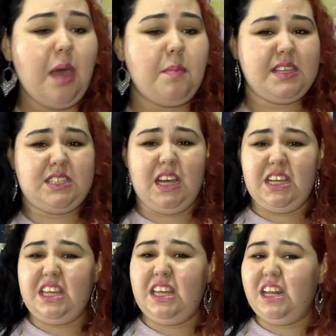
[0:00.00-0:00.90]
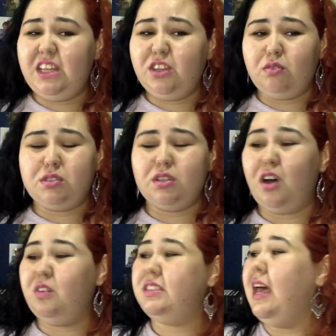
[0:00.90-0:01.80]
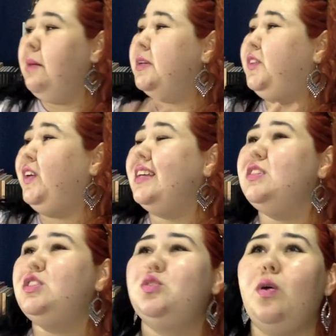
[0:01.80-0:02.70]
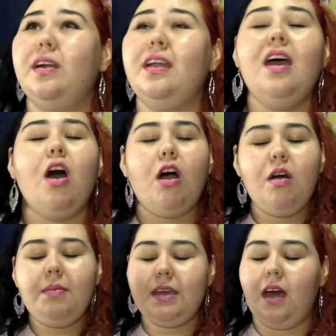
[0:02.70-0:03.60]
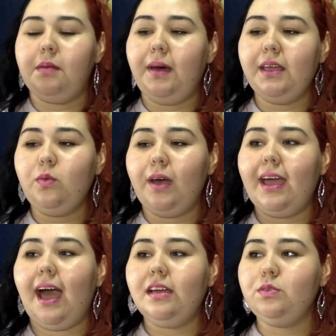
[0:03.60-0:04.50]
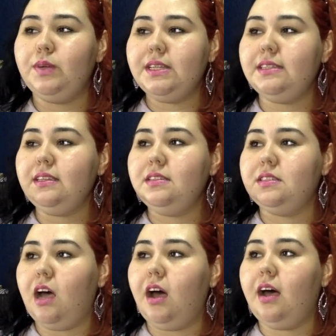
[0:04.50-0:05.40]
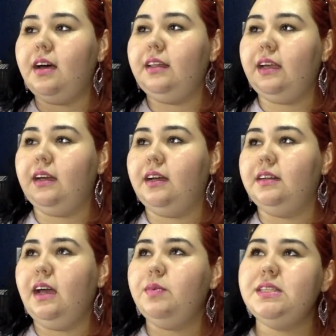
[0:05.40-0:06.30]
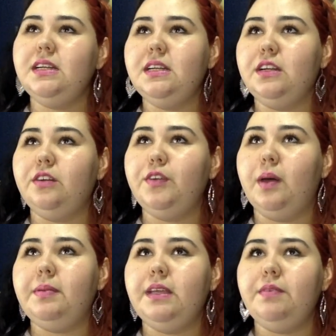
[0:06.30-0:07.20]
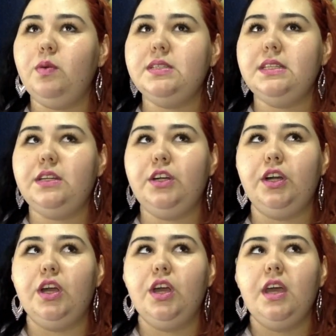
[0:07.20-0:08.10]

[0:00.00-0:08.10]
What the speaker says: Miss Seunghee hitting those notes. Miss freaking Sorn. Oh my god. By the way, I recently saw it wasn't an interview. I believe it was in her.